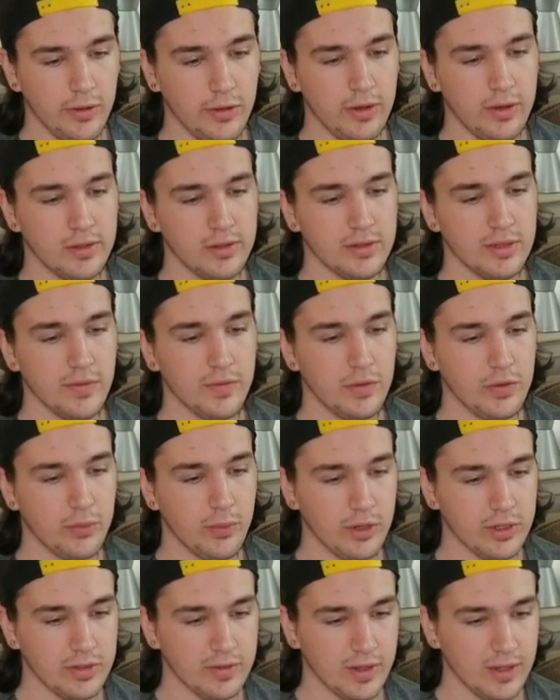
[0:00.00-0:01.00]
his stuff as
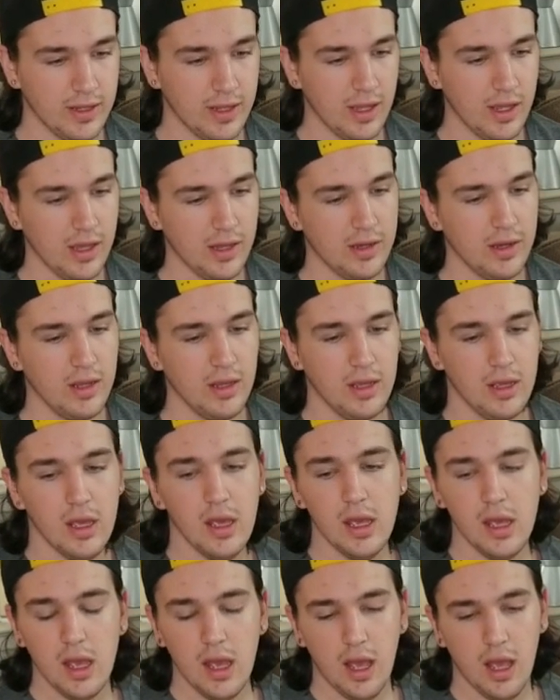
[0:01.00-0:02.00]
much as I can.
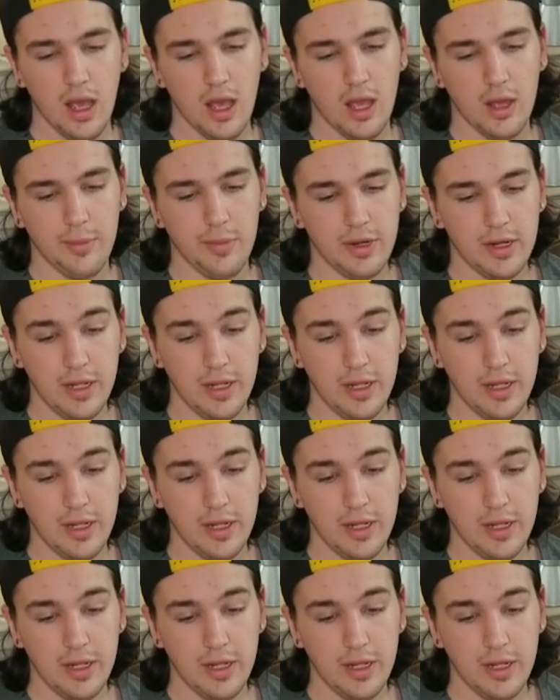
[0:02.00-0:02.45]
And